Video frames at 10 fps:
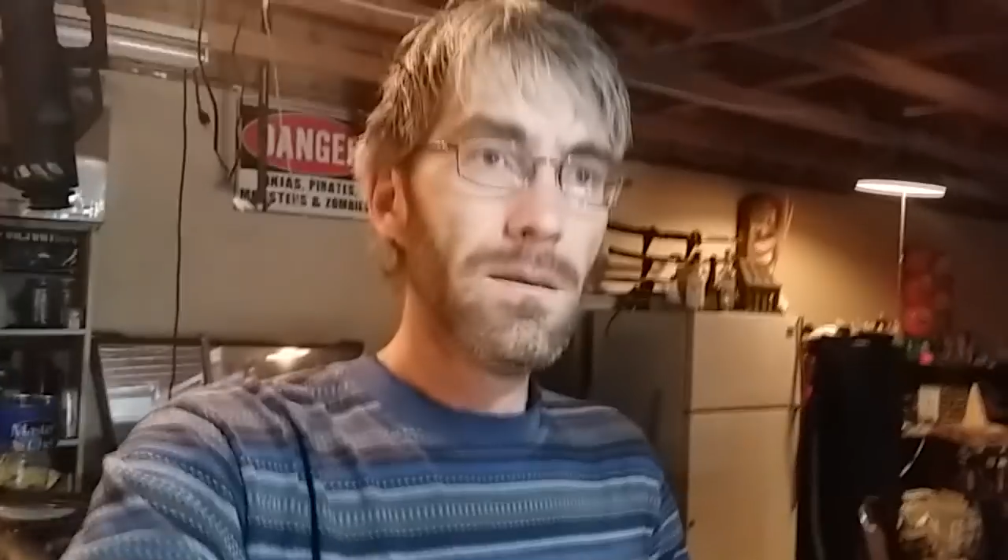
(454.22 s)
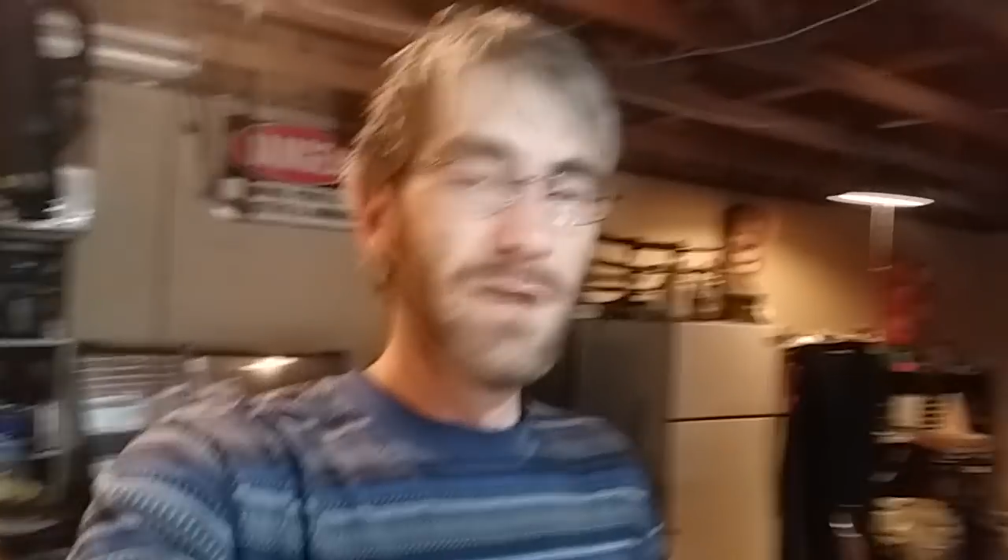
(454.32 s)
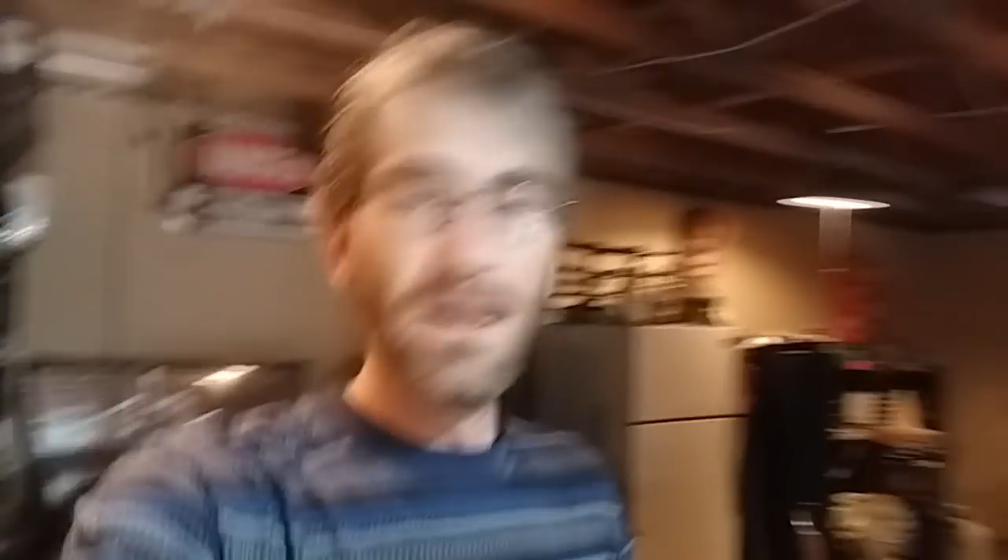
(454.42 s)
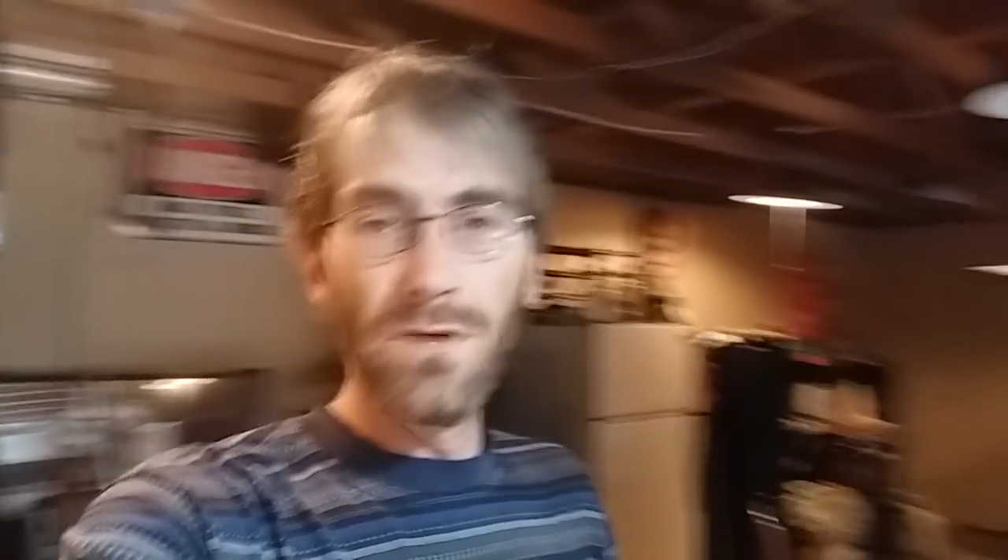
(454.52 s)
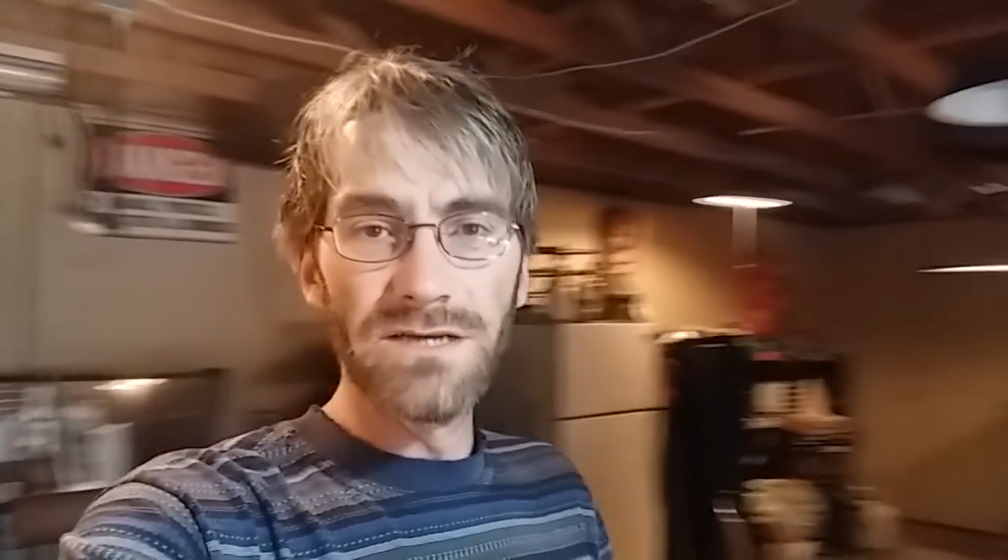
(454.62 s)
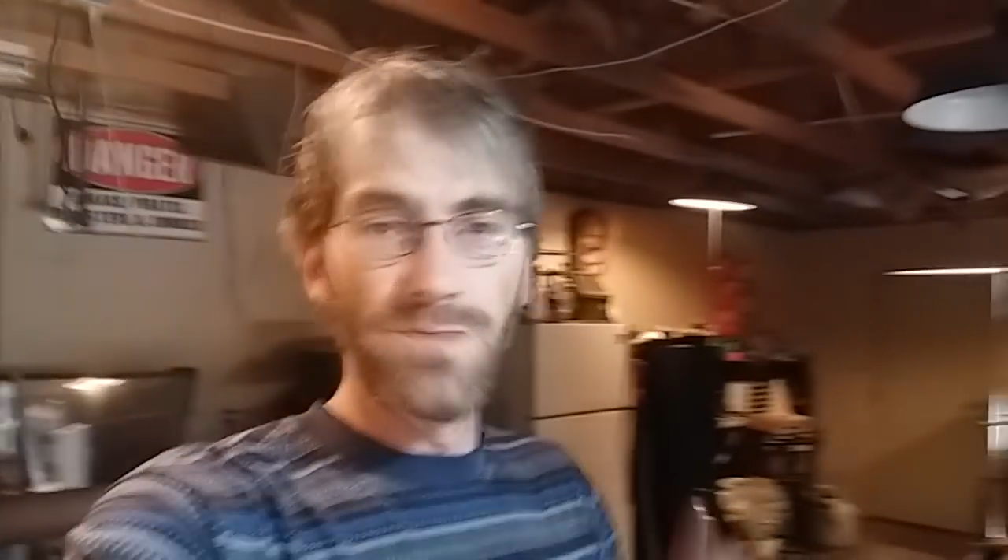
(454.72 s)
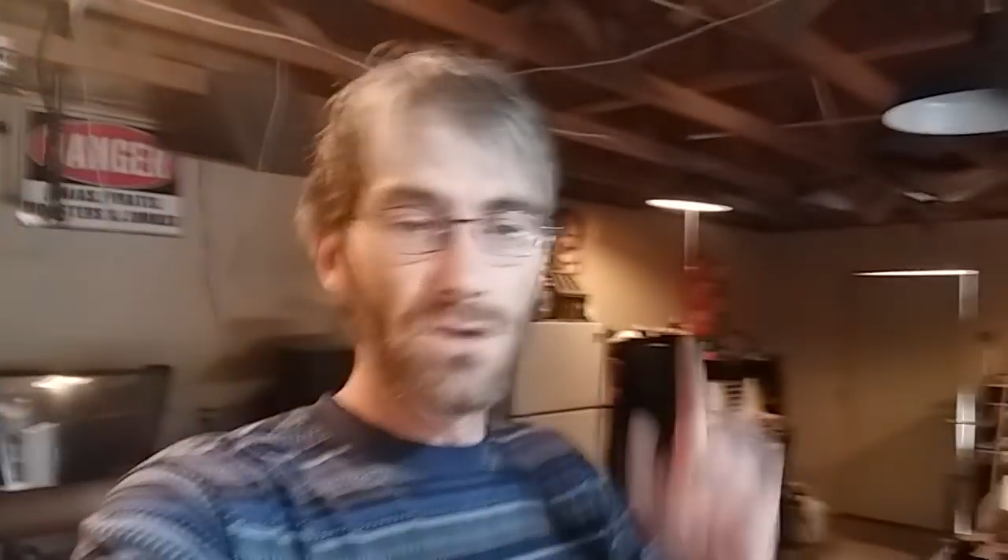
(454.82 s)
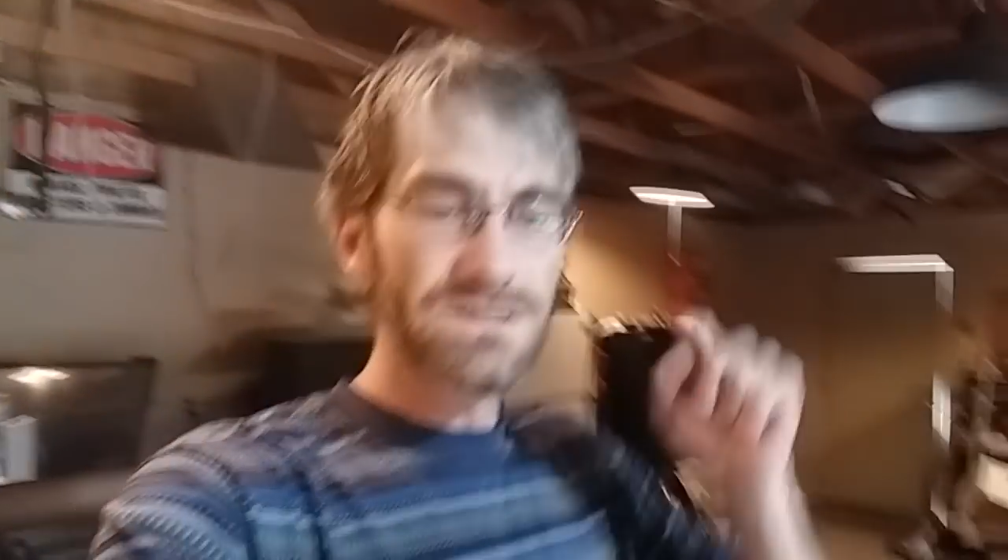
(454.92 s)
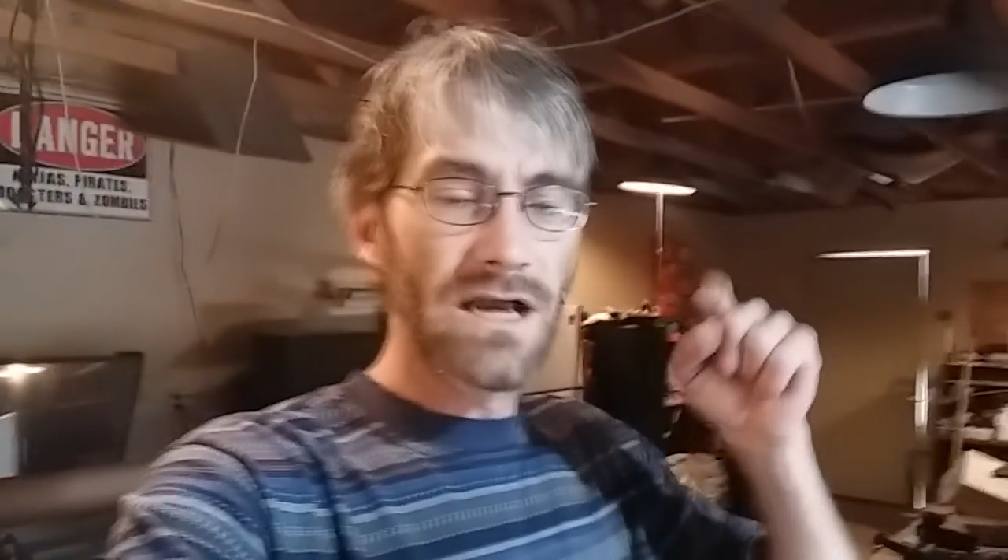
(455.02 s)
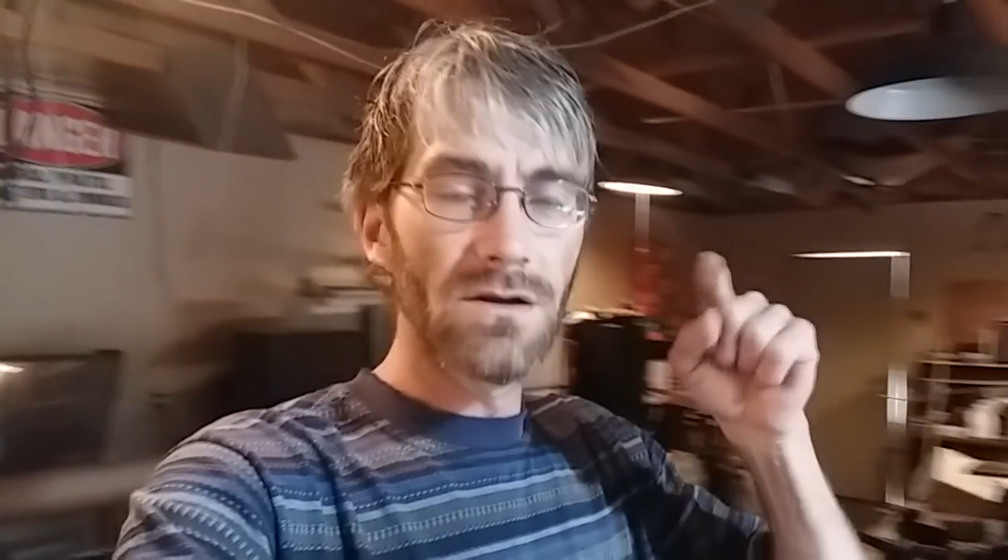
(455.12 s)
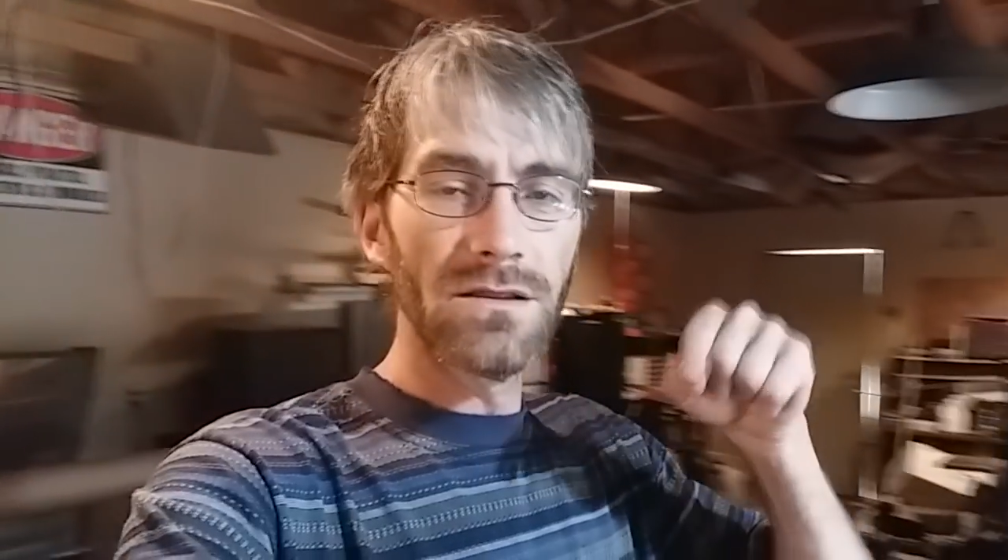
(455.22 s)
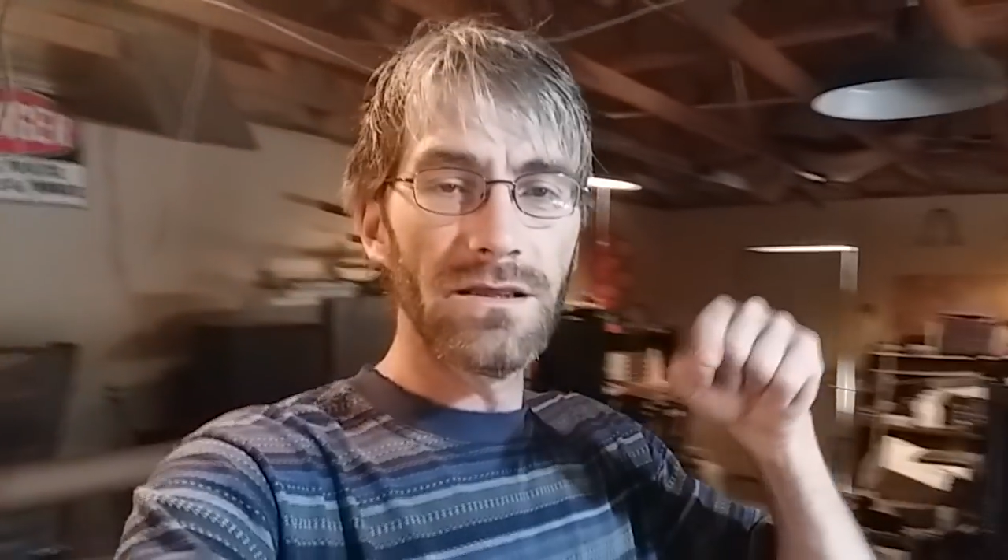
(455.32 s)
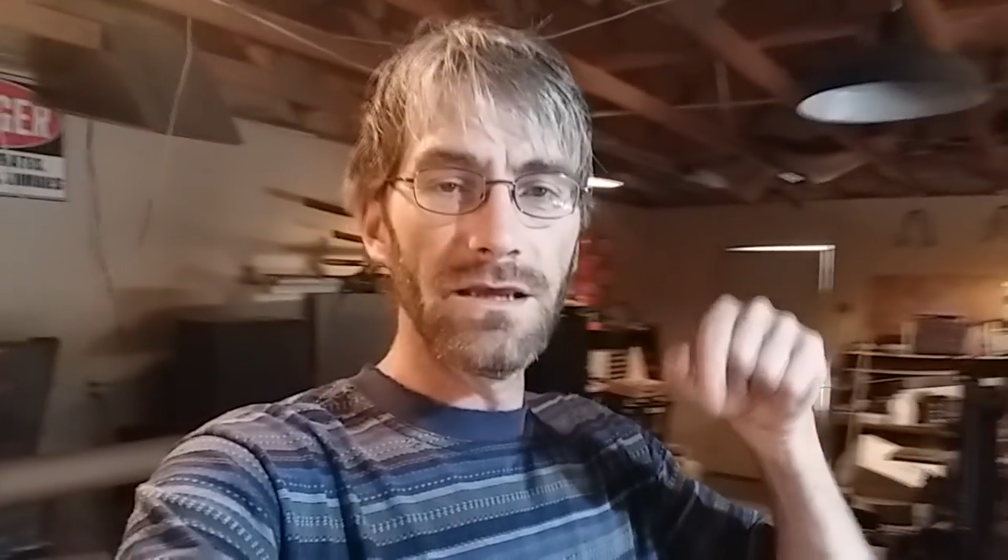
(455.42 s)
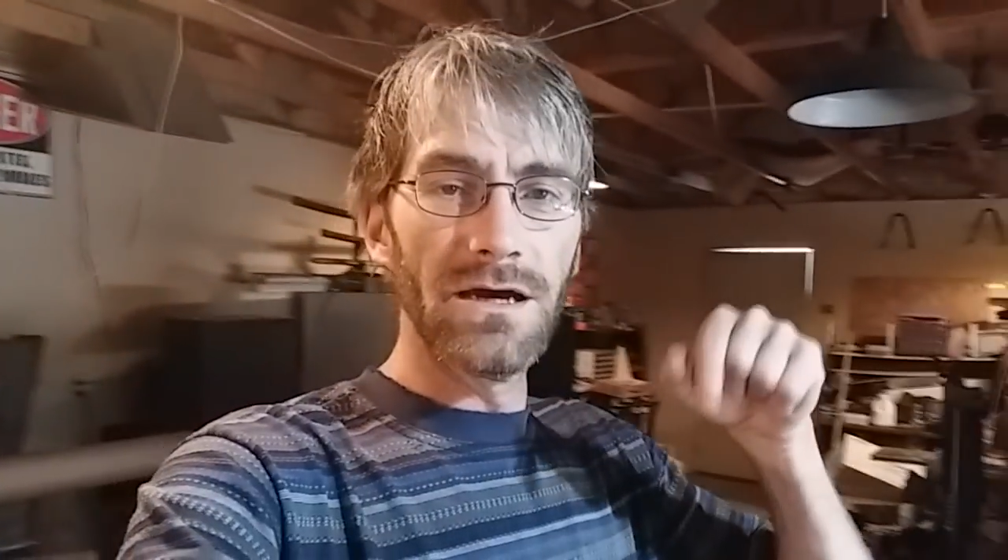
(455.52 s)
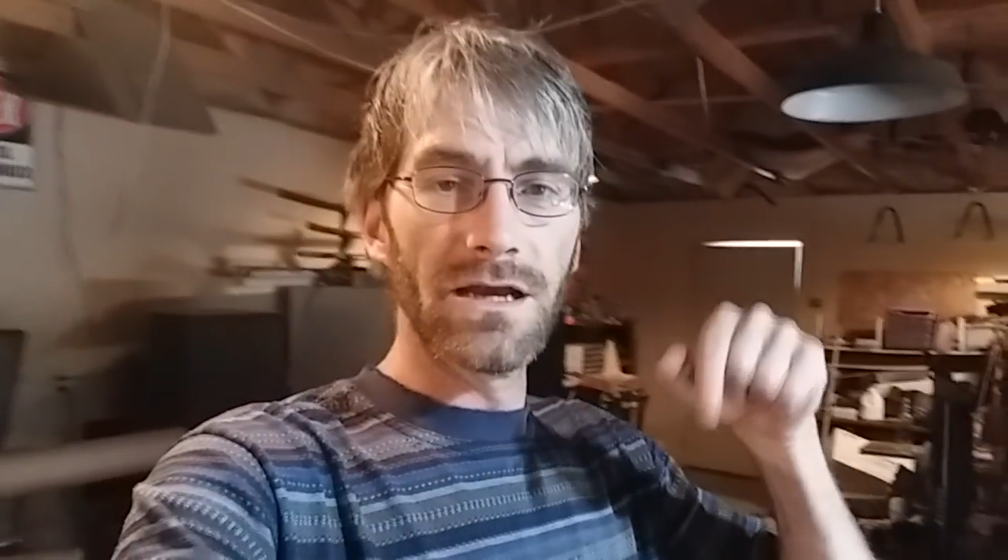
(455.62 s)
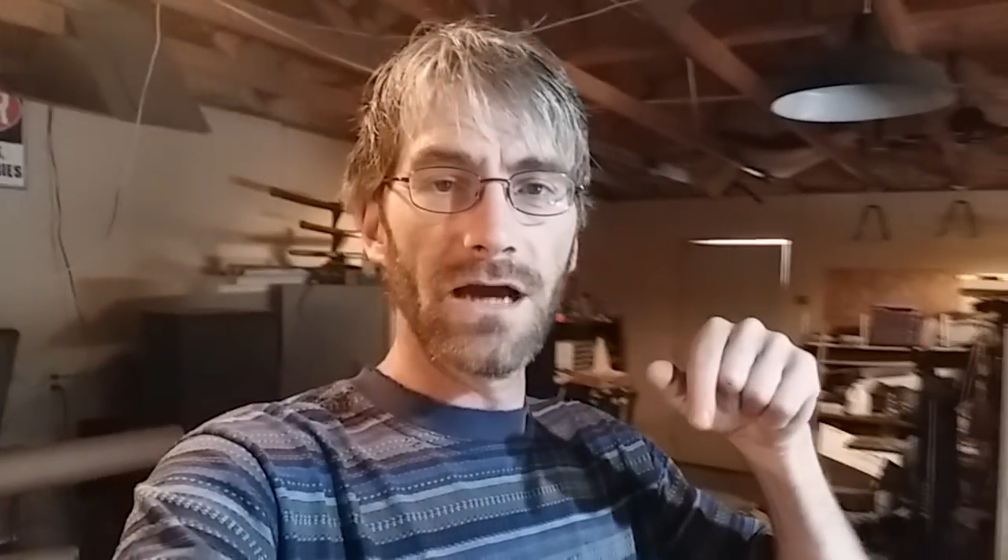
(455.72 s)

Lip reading: But anyways, post down in the